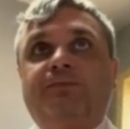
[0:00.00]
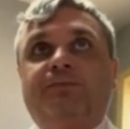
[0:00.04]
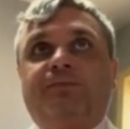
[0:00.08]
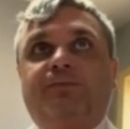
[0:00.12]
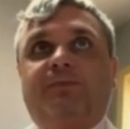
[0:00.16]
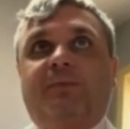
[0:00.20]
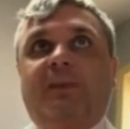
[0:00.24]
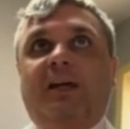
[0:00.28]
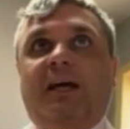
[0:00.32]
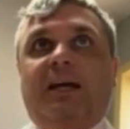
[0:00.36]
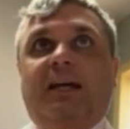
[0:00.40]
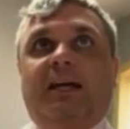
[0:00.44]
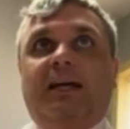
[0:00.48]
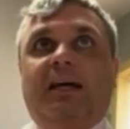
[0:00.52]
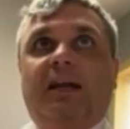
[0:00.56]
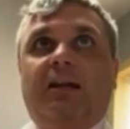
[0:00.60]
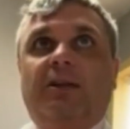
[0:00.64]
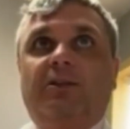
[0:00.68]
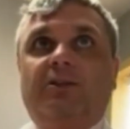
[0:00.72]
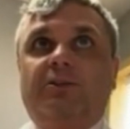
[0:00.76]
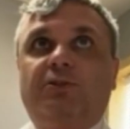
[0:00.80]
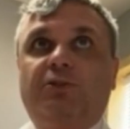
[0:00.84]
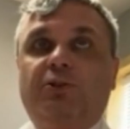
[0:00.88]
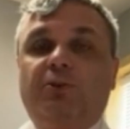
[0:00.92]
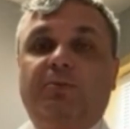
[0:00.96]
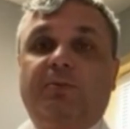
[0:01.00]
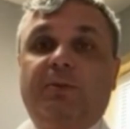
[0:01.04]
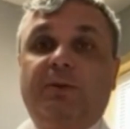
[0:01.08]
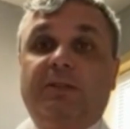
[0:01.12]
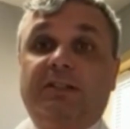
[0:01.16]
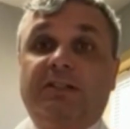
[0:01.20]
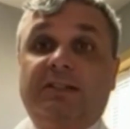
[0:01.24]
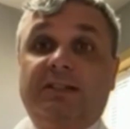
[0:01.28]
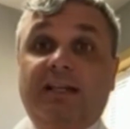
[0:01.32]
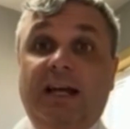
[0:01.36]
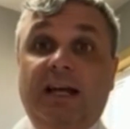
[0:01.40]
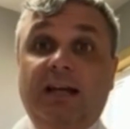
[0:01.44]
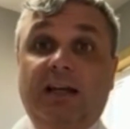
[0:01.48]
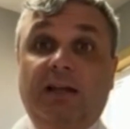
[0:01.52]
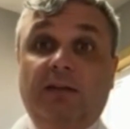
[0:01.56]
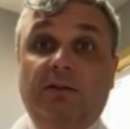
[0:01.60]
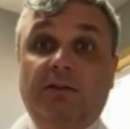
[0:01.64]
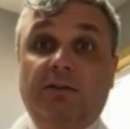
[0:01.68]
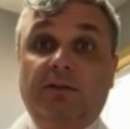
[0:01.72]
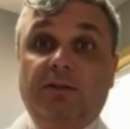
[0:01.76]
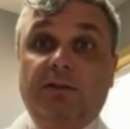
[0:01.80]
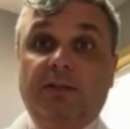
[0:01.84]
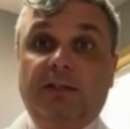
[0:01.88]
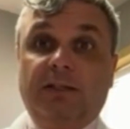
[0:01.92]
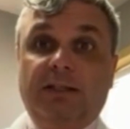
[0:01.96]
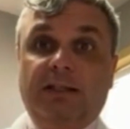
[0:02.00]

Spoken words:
that kind of droopy, sagging look.